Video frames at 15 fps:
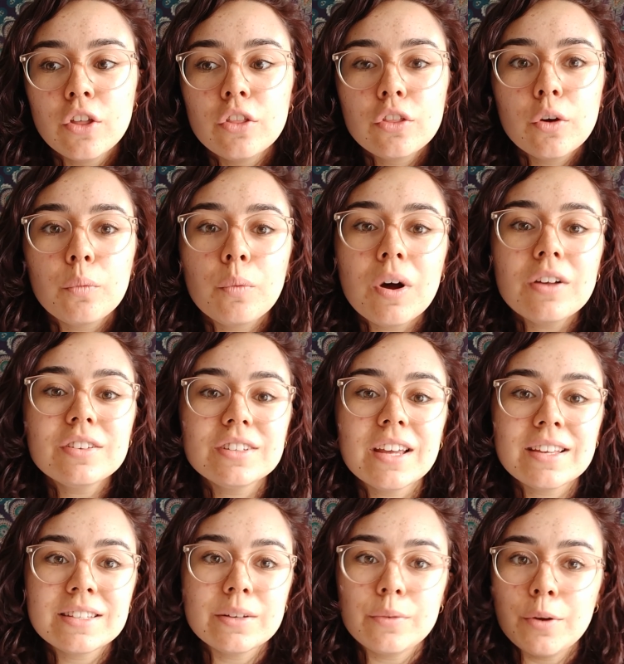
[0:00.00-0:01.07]
that whilst
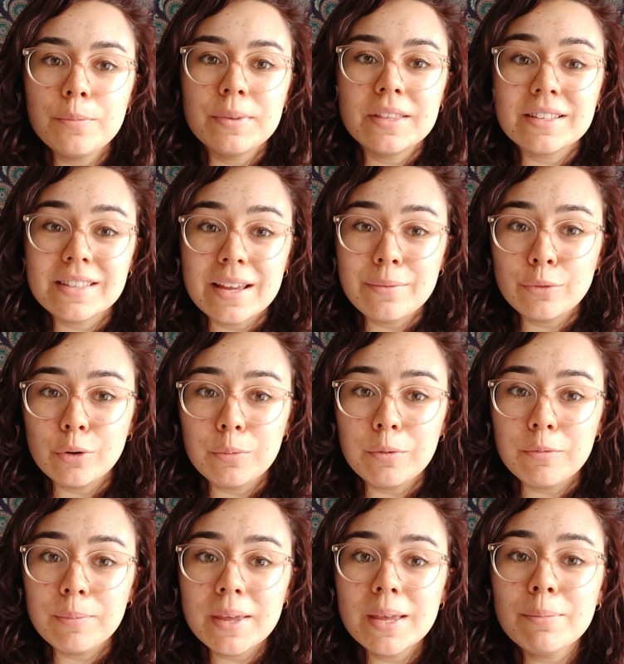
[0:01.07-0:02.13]
yes, it won't be the same group
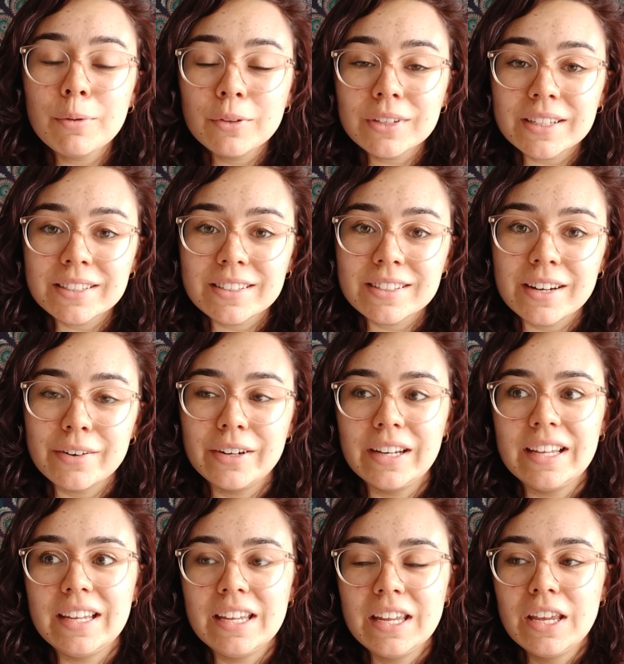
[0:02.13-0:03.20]
of people
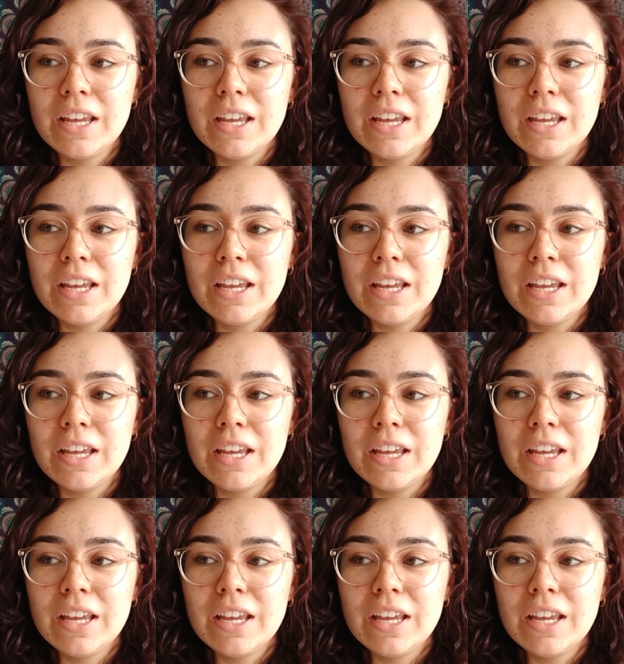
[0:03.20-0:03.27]
necessarily